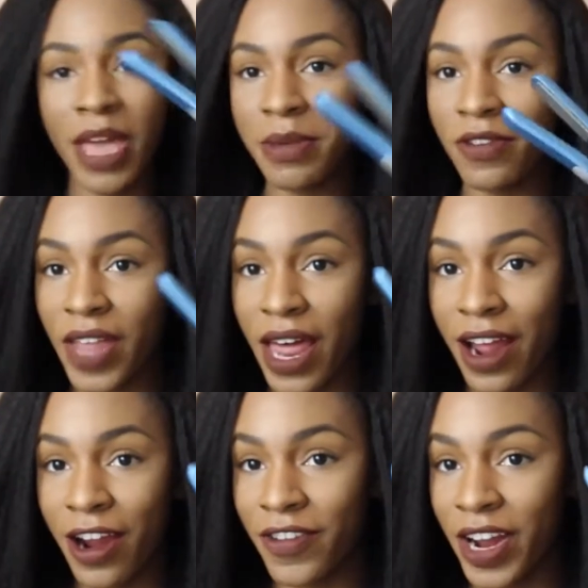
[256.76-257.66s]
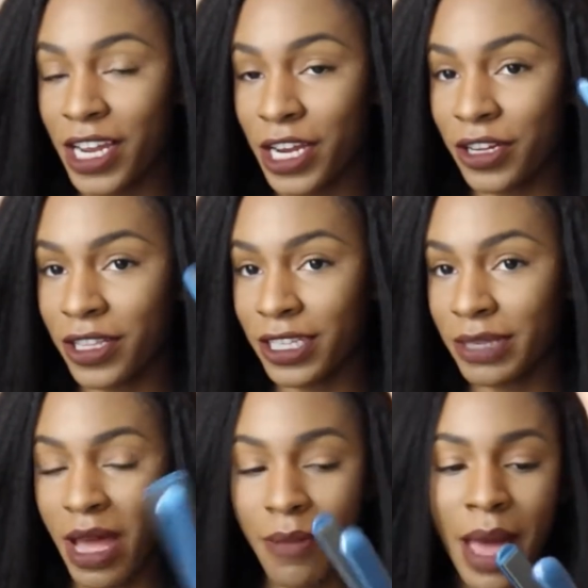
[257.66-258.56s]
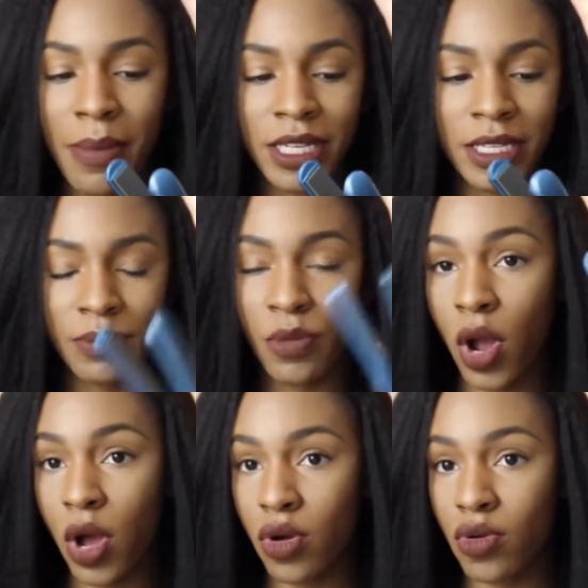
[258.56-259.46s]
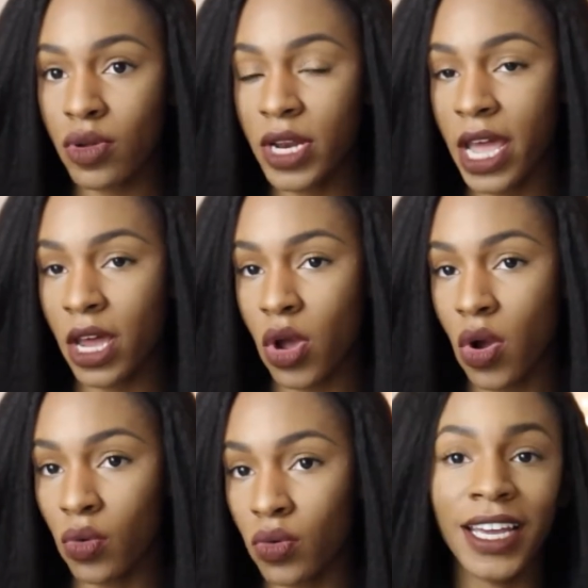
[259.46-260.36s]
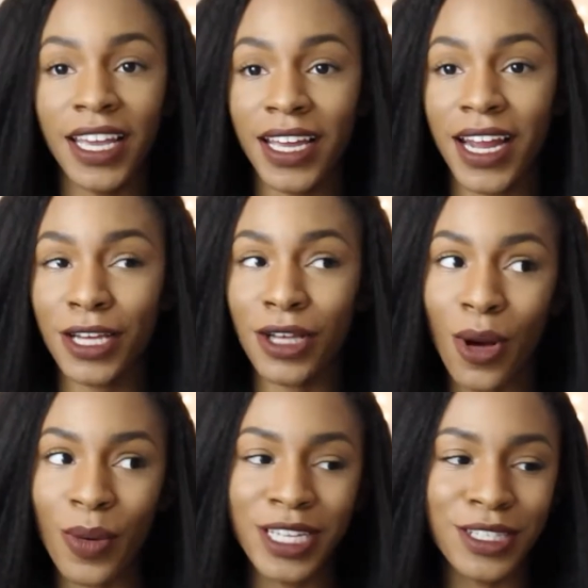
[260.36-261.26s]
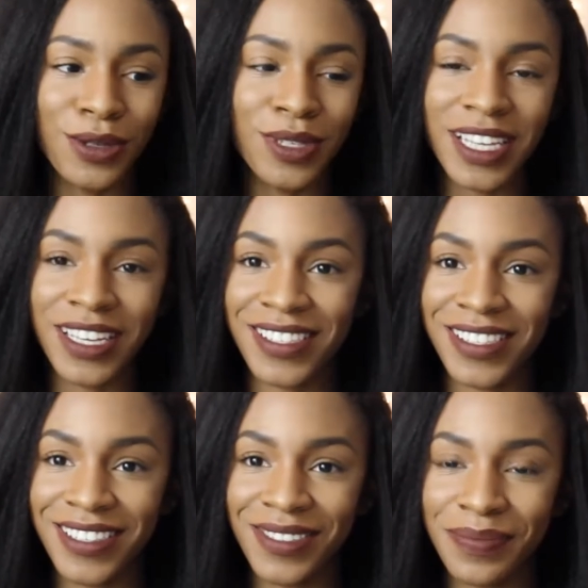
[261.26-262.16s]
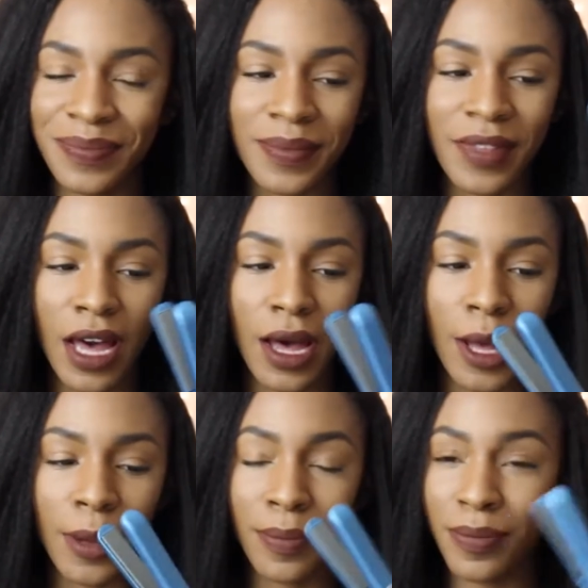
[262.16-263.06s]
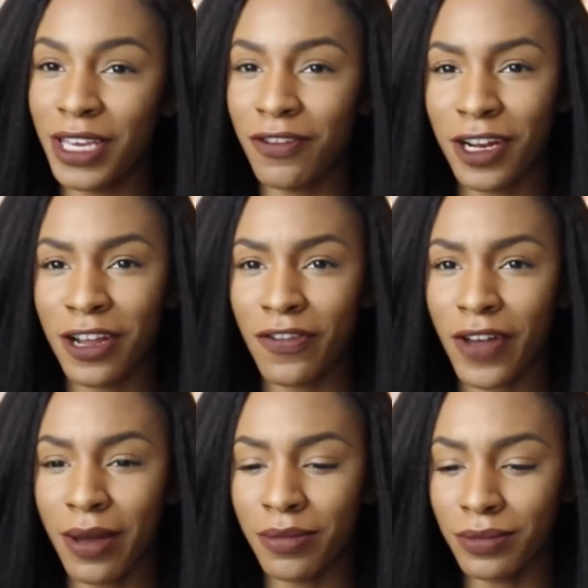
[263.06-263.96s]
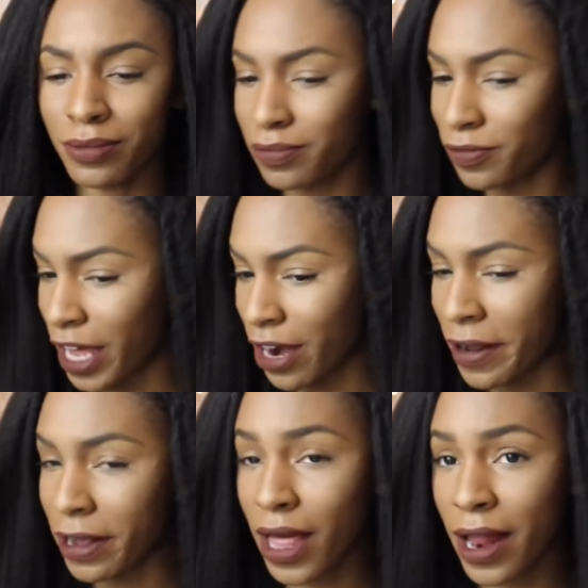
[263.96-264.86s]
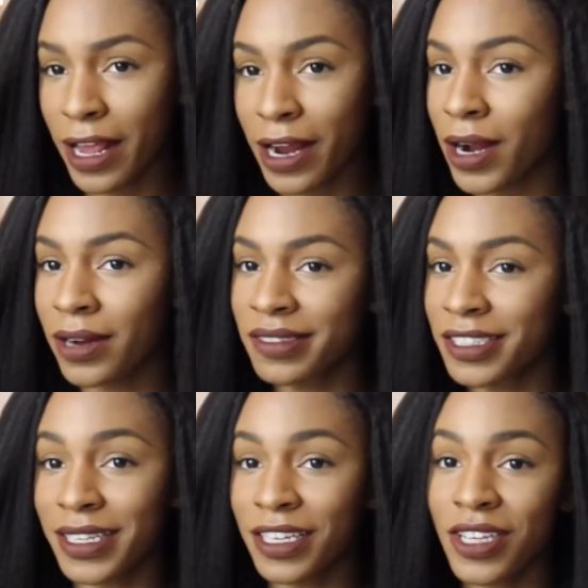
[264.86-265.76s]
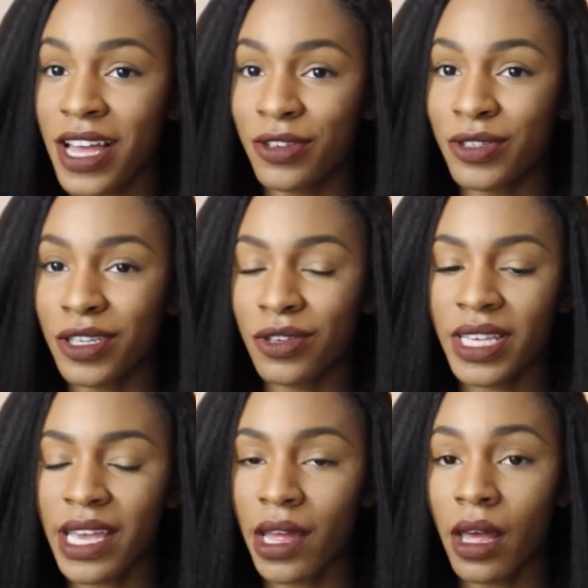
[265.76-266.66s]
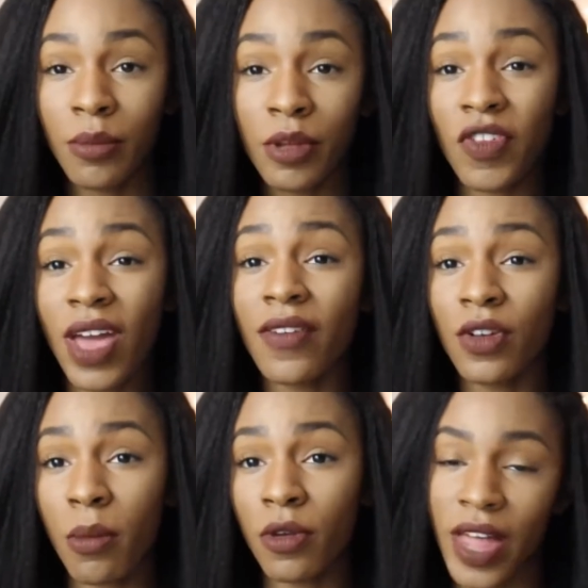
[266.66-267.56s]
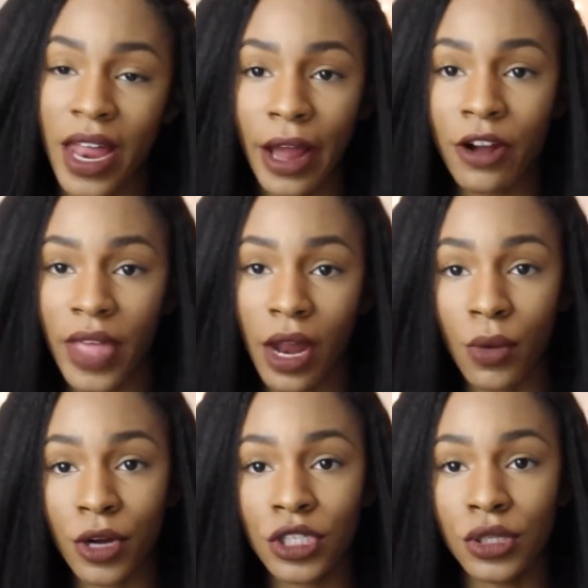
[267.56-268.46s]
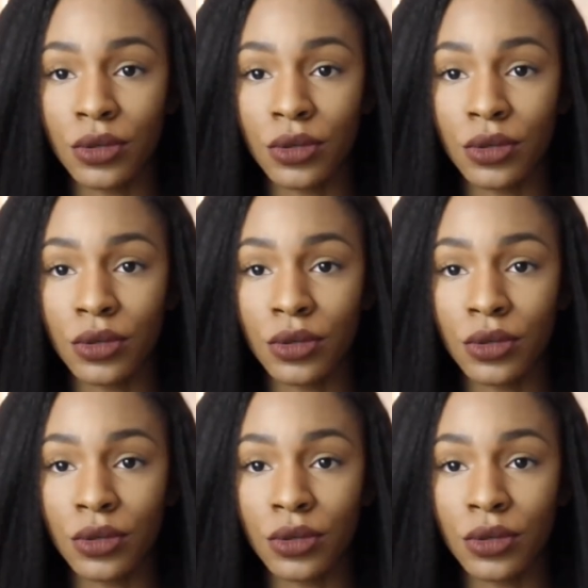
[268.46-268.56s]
baby flat iron right here. This is my Babyliss Pro Nano. And I always use this even if I'm flat ironing a lot of hair because I just got used to using it. But if you have a normal flat iron, that'll work